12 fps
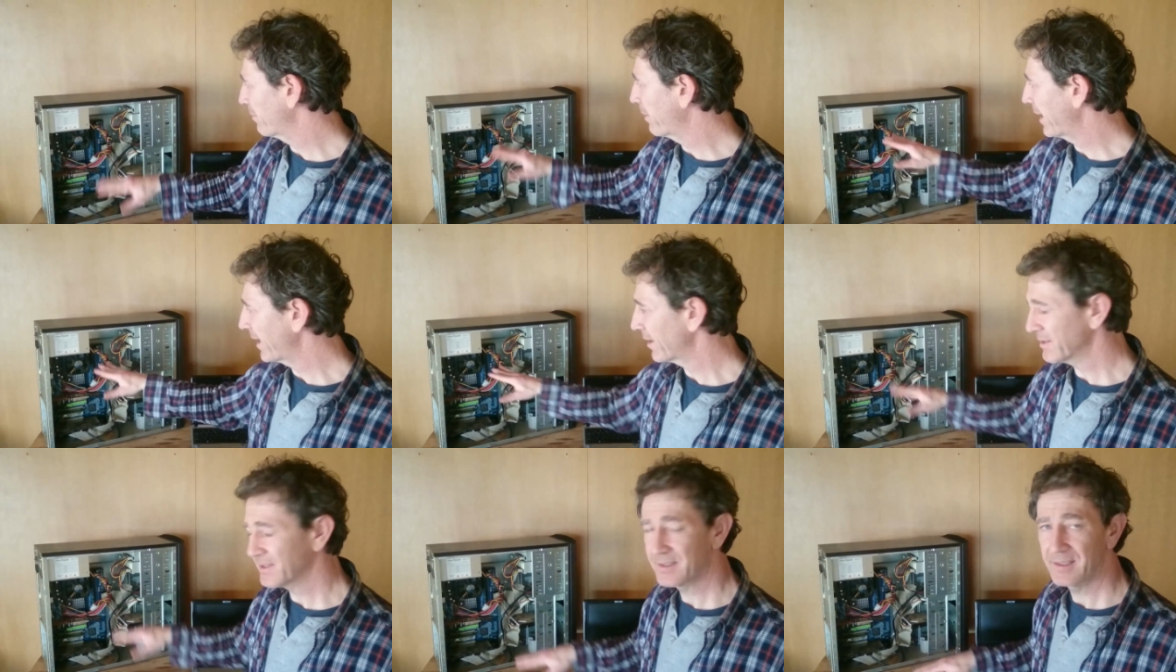the
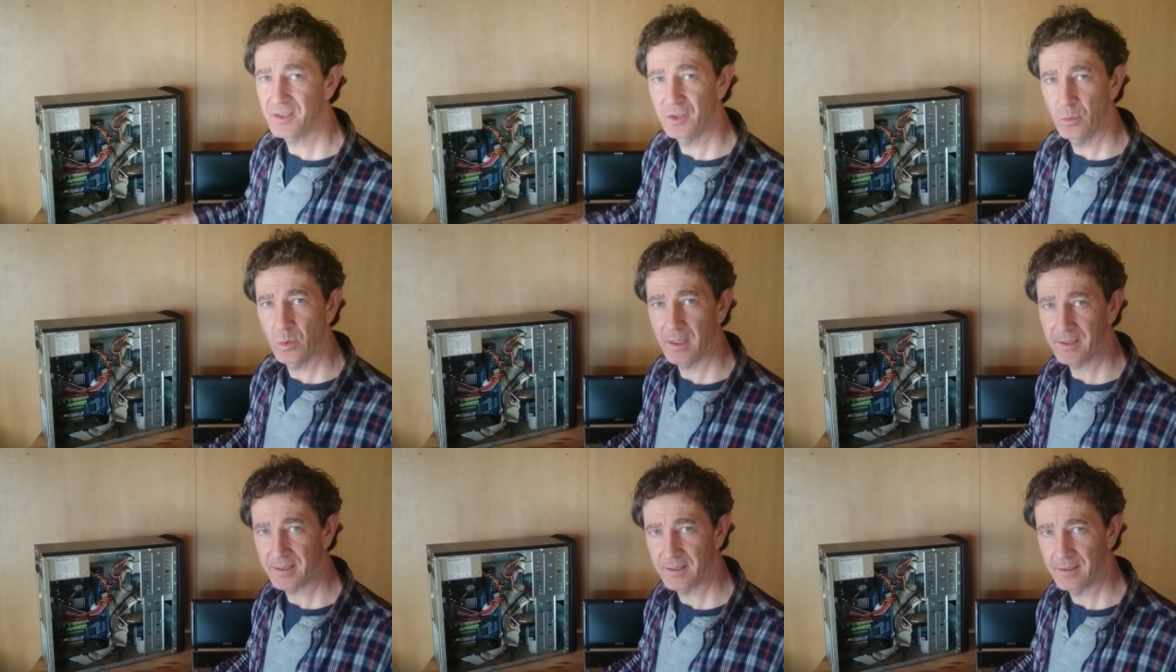parts that you
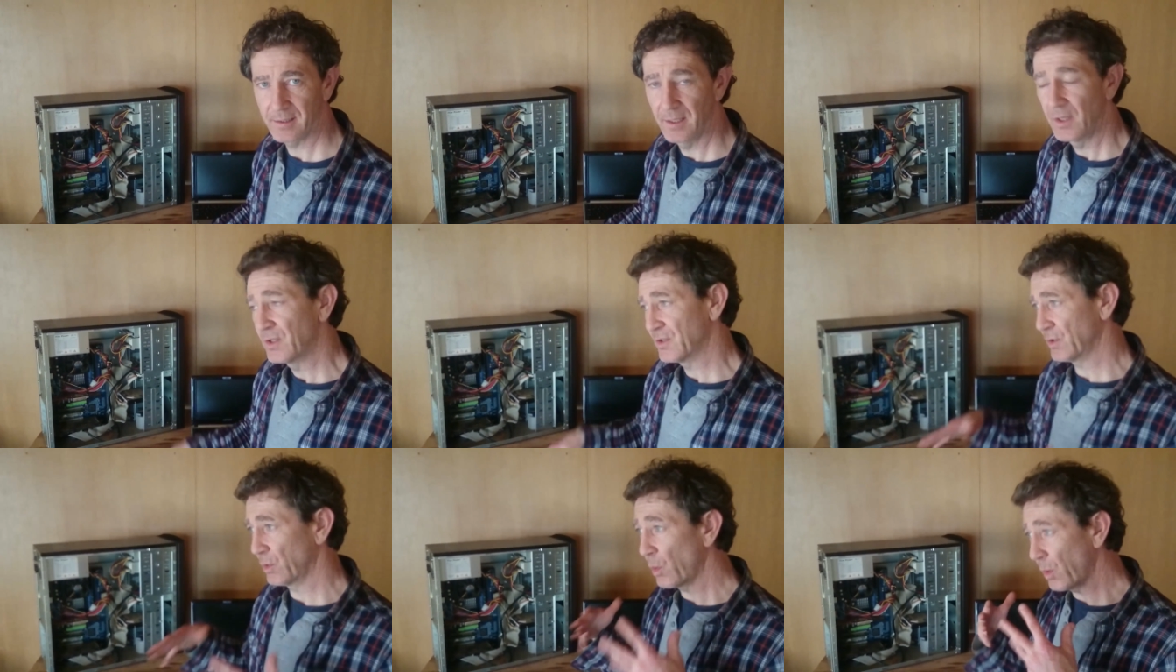want.
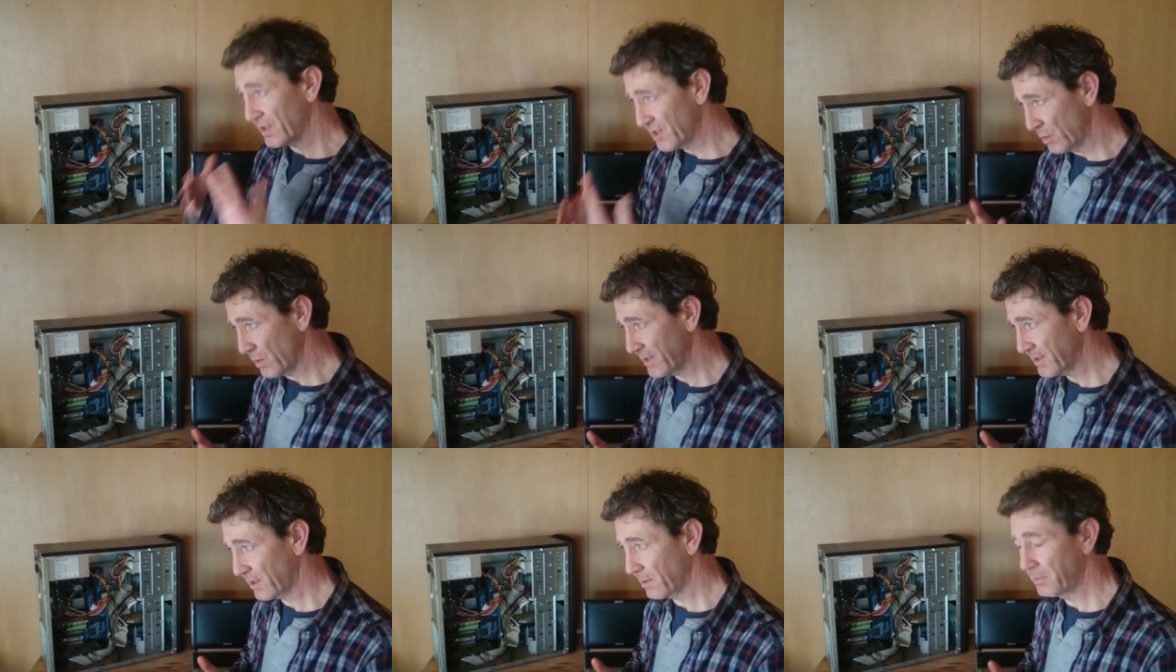So what you
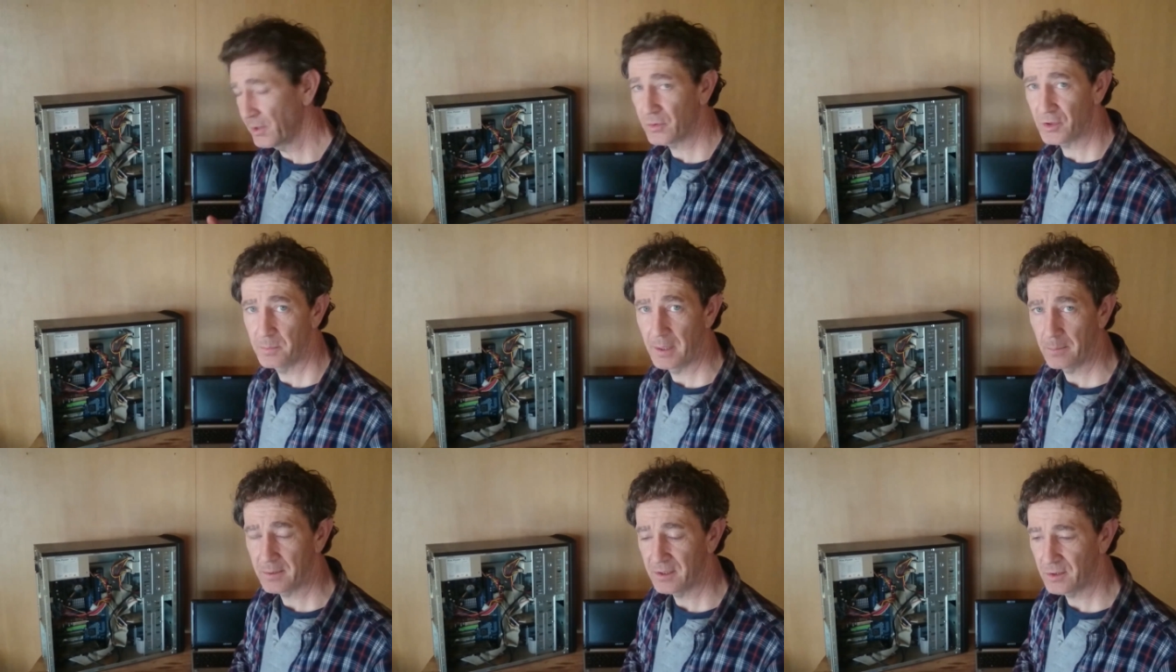want the computer to be
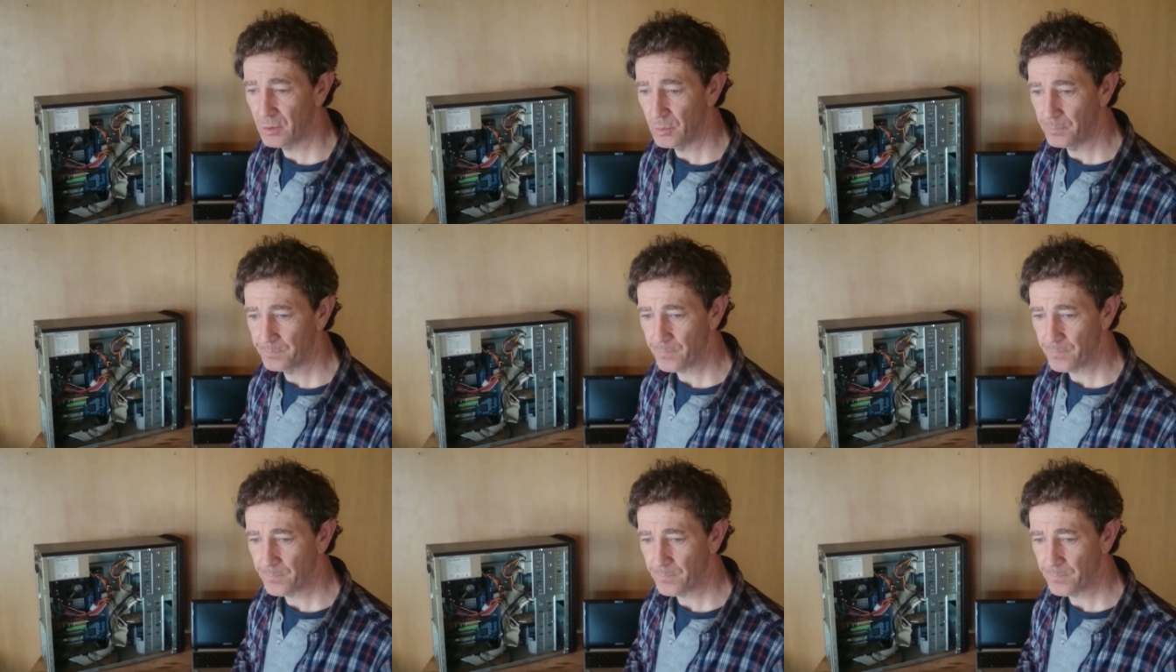able to do.